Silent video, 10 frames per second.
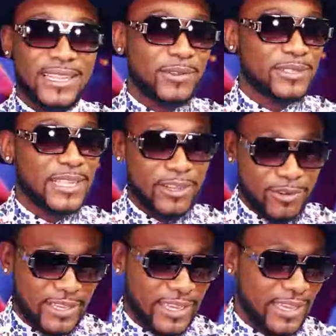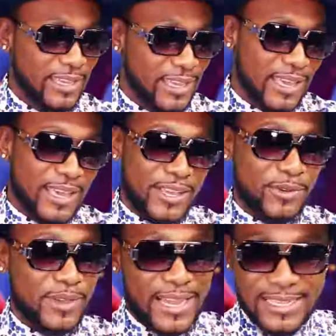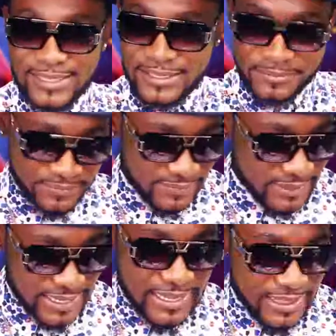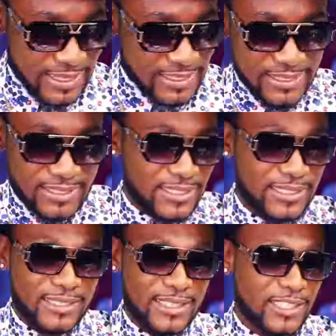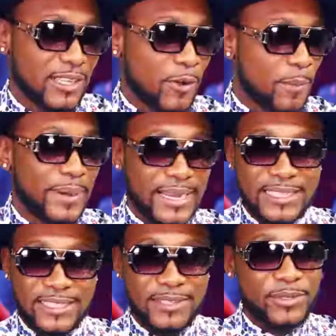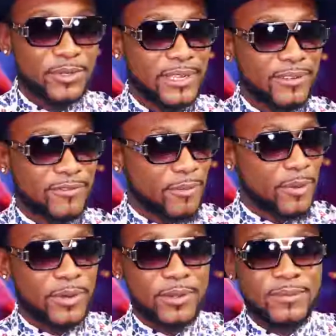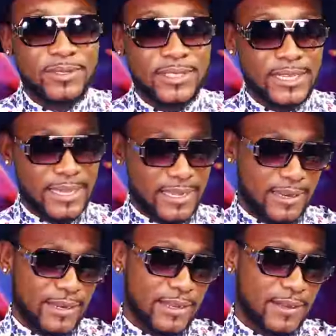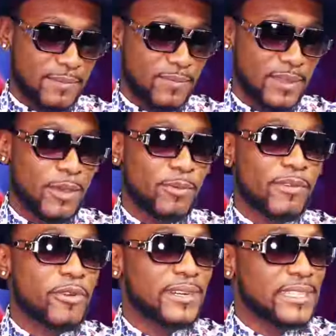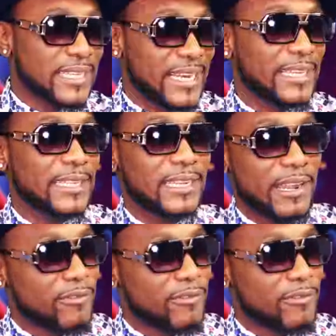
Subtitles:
and then it was like, okay, you guys, this is a compilation I'm doing for Mondo Music, and we've already selected